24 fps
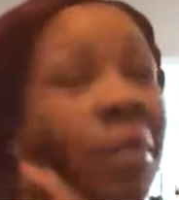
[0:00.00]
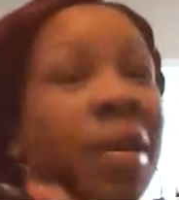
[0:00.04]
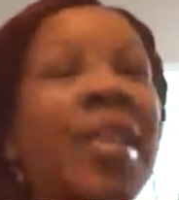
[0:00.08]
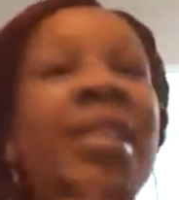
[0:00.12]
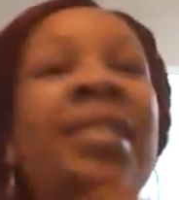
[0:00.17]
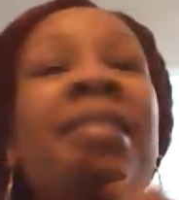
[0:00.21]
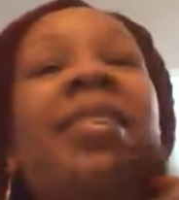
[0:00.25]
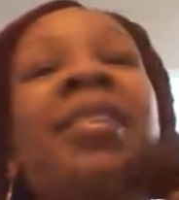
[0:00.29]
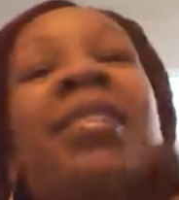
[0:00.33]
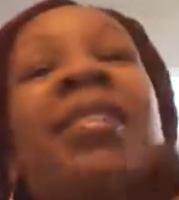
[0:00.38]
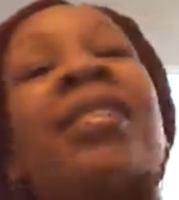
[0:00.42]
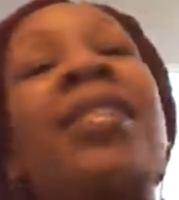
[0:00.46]

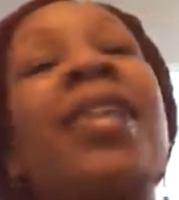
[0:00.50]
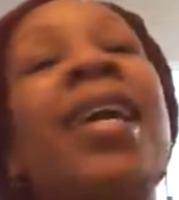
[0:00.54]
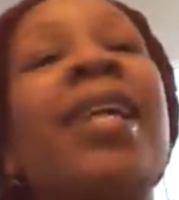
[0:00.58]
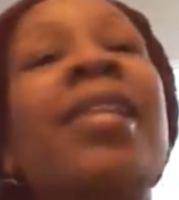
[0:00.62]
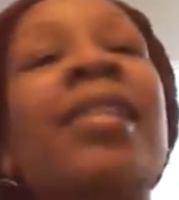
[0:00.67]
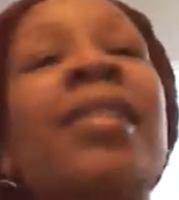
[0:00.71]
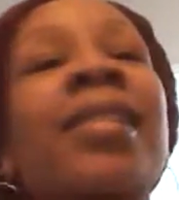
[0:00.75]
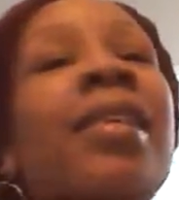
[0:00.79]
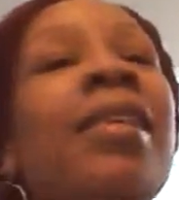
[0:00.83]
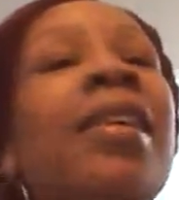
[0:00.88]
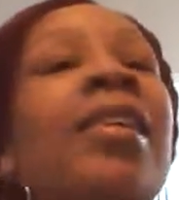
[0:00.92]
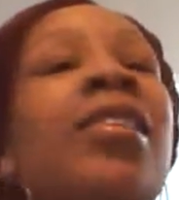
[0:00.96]
basically,
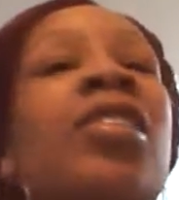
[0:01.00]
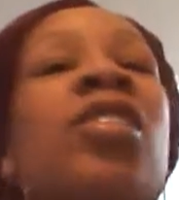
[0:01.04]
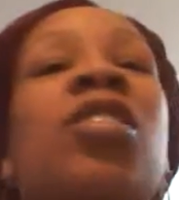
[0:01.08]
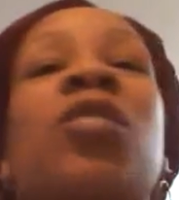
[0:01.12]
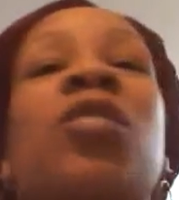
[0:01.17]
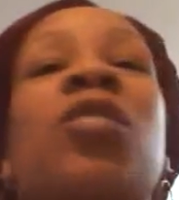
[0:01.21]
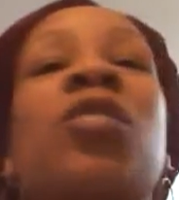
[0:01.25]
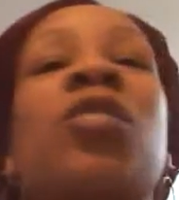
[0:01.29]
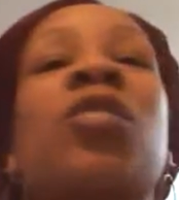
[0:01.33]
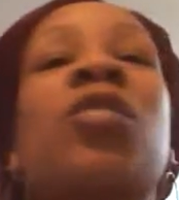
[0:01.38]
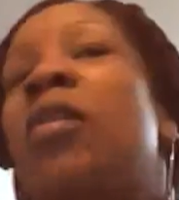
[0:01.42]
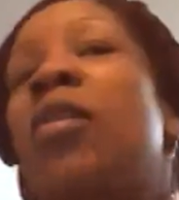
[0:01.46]
that's it. I
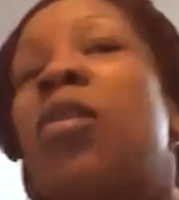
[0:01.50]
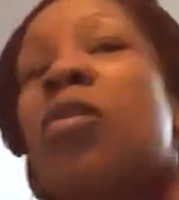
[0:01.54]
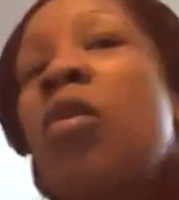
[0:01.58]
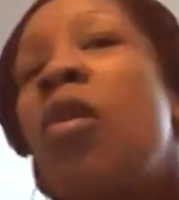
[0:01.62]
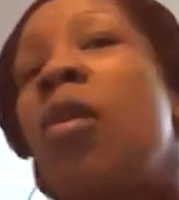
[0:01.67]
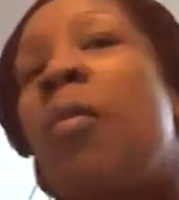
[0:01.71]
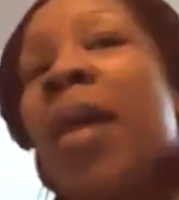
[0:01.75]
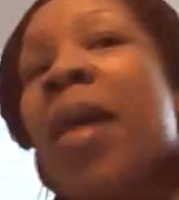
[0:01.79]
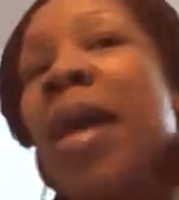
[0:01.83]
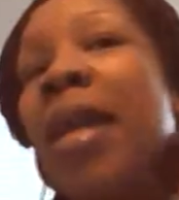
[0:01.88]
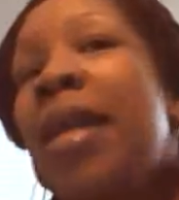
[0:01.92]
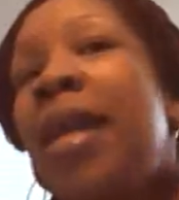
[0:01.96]
just put a little
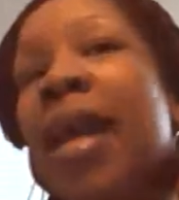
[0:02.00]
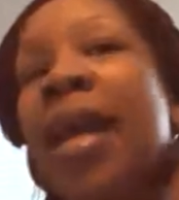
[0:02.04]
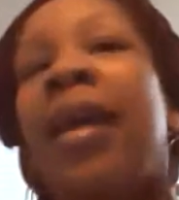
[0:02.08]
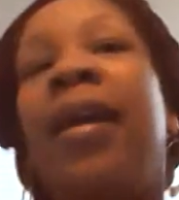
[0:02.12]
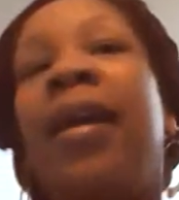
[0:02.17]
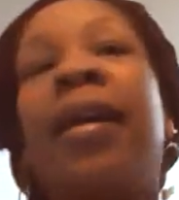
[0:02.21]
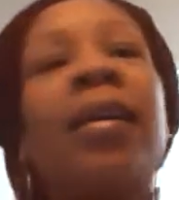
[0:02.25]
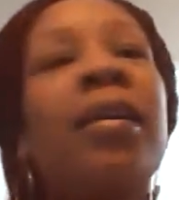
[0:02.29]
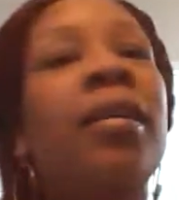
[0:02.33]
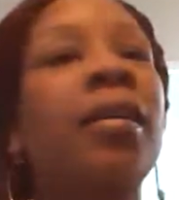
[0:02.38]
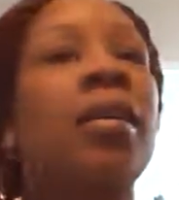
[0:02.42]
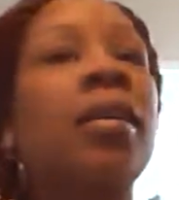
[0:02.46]
on my
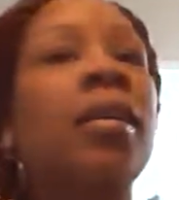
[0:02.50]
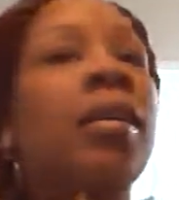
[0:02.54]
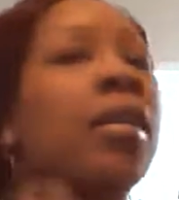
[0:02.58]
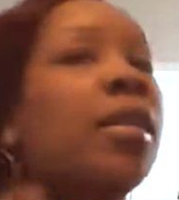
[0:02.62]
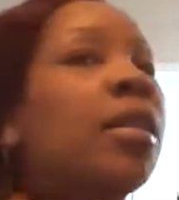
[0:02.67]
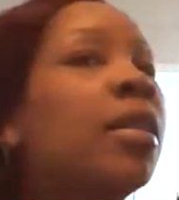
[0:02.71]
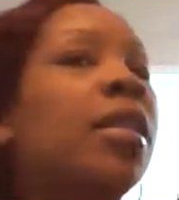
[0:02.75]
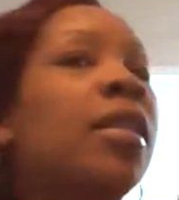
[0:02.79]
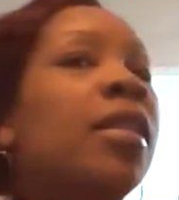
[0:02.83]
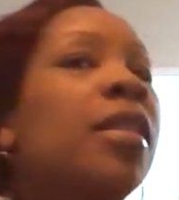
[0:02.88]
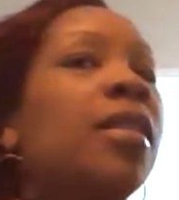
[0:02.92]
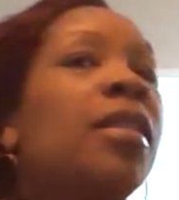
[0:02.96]
neck
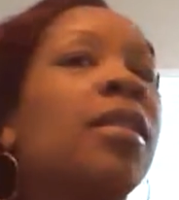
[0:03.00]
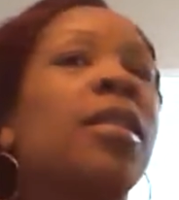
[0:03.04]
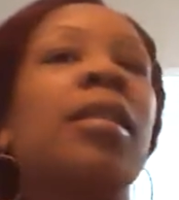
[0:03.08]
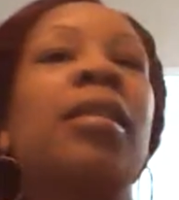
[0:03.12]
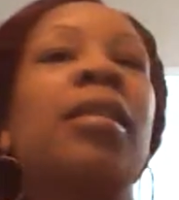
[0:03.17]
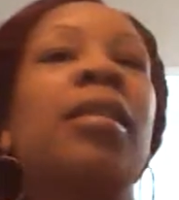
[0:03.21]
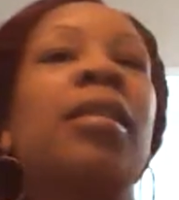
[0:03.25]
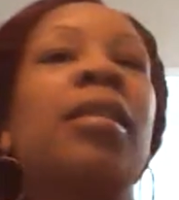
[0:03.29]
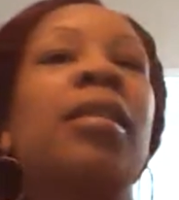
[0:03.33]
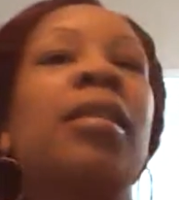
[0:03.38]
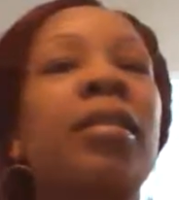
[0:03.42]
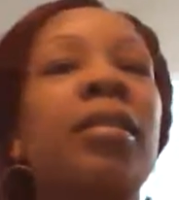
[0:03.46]
just
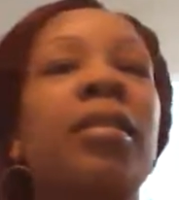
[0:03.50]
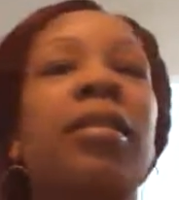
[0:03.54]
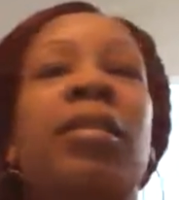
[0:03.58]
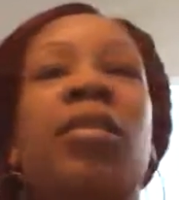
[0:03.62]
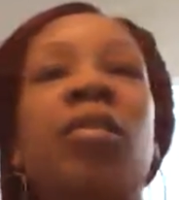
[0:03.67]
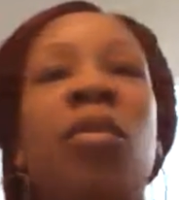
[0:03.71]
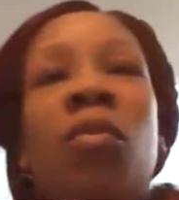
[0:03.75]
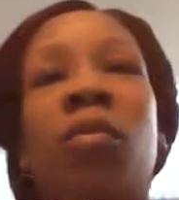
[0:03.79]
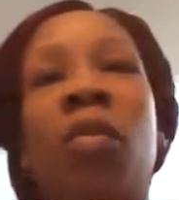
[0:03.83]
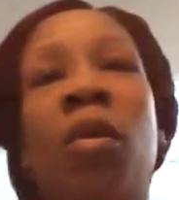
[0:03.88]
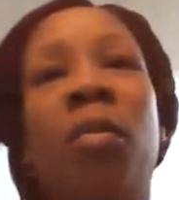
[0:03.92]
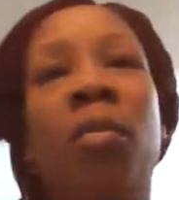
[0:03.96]
to,
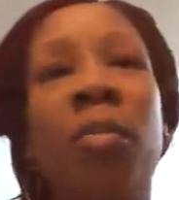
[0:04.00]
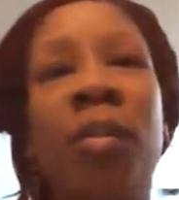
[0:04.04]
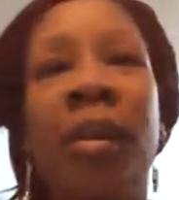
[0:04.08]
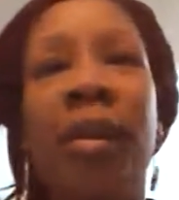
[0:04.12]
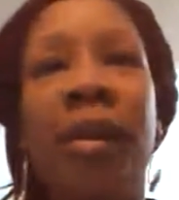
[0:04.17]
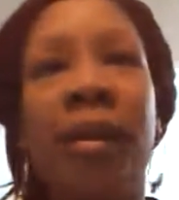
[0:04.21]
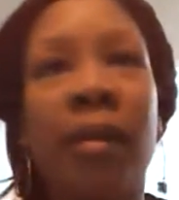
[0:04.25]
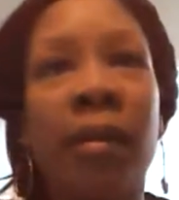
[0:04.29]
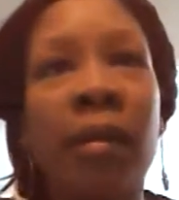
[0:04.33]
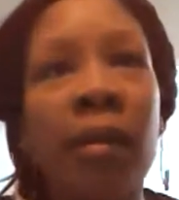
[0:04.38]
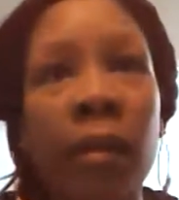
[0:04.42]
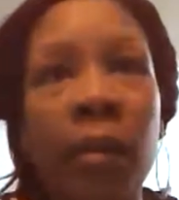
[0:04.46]
so it won't be
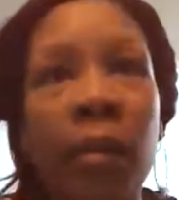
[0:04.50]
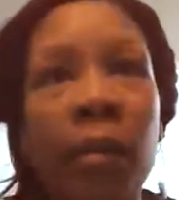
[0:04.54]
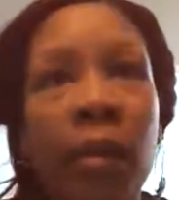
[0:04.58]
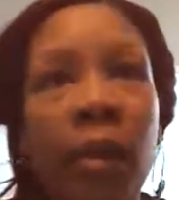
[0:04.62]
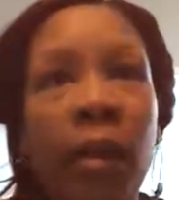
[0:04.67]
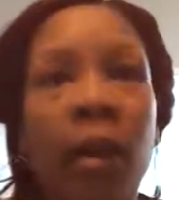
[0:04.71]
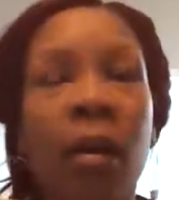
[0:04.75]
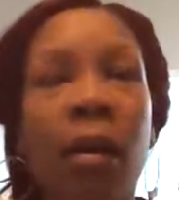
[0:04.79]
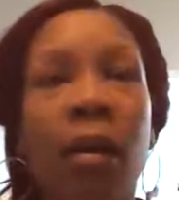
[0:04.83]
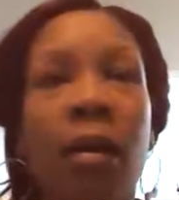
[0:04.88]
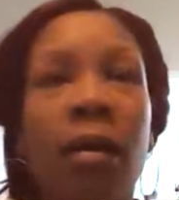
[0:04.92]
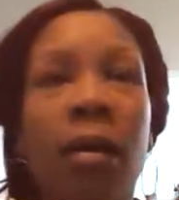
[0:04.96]
a,
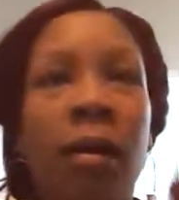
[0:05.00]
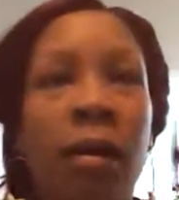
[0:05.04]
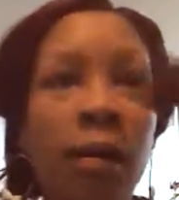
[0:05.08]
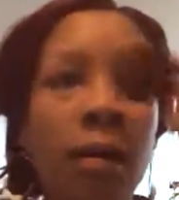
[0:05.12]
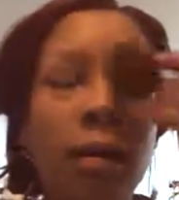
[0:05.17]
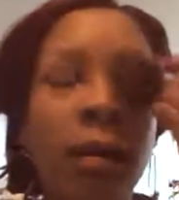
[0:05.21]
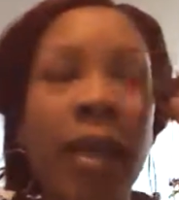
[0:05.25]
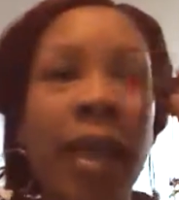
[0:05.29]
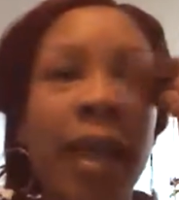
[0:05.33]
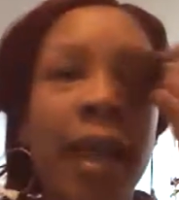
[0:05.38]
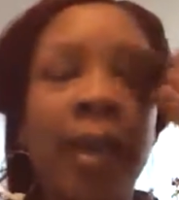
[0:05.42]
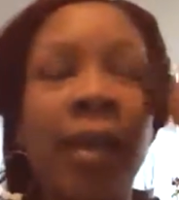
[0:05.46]
oh,
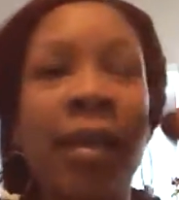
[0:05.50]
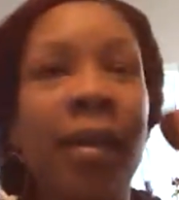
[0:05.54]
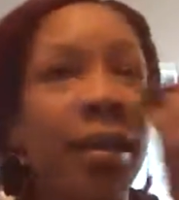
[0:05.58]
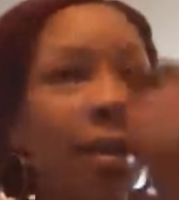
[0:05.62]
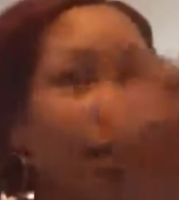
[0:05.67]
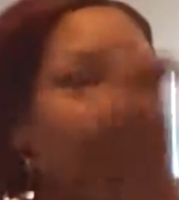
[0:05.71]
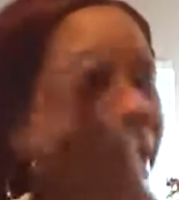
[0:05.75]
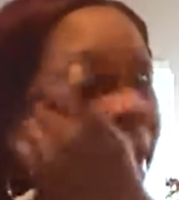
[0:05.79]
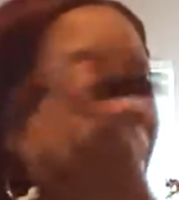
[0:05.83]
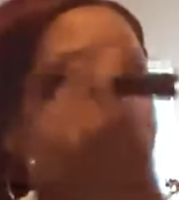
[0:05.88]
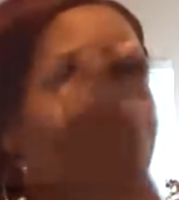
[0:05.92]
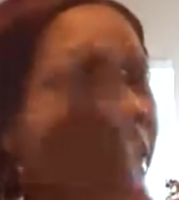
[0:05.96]
her neck
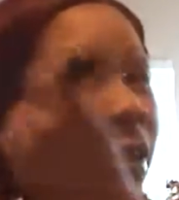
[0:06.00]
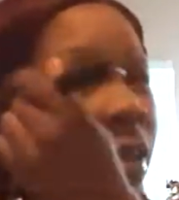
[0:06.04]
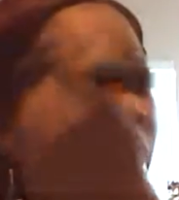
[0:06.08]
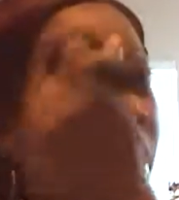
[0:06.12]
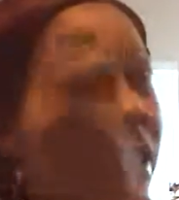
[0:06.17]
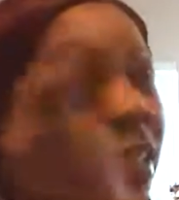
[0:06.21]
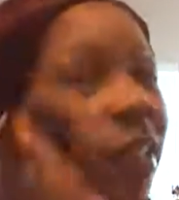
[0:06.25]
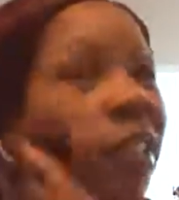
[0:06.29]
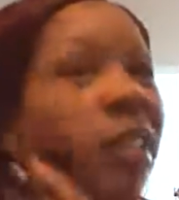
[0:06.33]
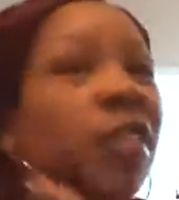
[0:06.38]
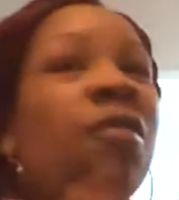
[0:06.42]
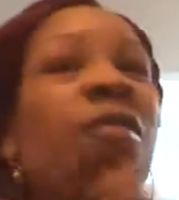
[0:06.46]

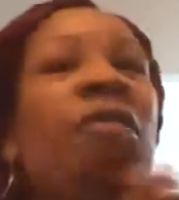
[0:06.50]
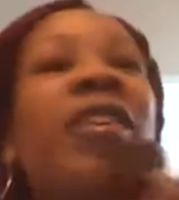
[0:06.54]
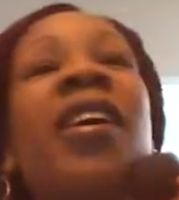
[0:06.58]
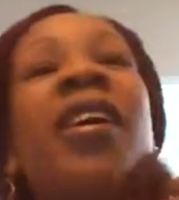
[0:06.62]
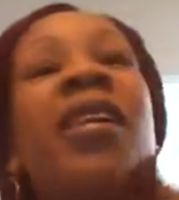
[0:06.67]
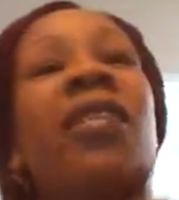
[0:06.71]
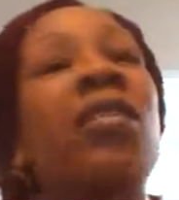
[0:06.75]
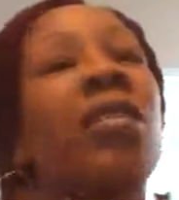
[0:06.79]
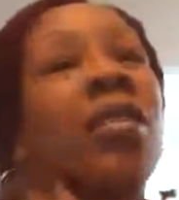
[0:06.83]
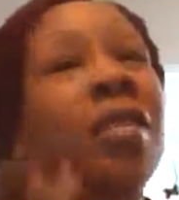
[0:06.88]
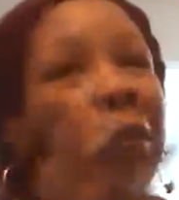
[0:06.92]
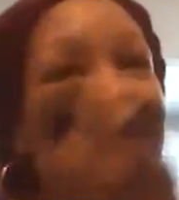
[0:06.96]
looks a different
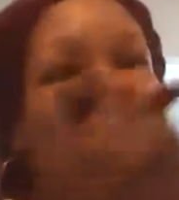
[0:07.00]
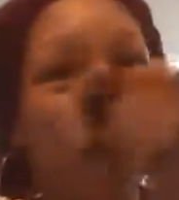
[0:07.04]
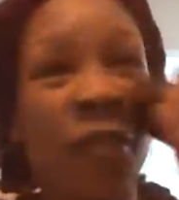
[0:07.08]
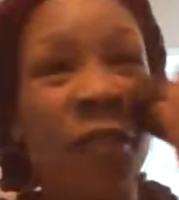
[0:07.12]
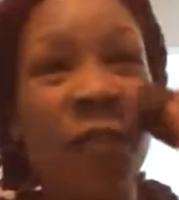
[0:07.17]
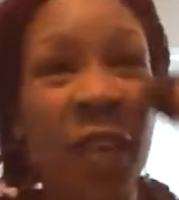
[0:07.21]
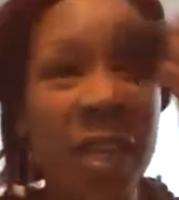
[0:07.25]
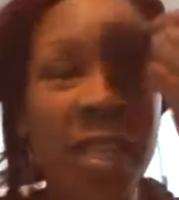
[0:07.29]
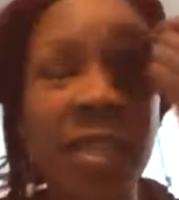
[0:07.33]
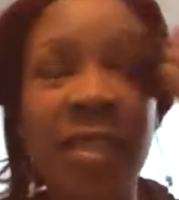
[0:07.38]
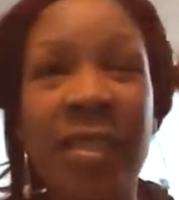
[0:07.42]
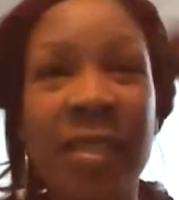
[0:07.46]
color than her
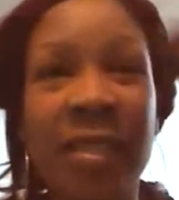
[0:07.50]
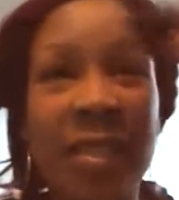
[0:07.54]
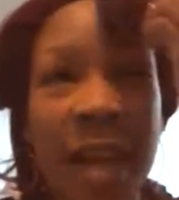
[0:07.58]
face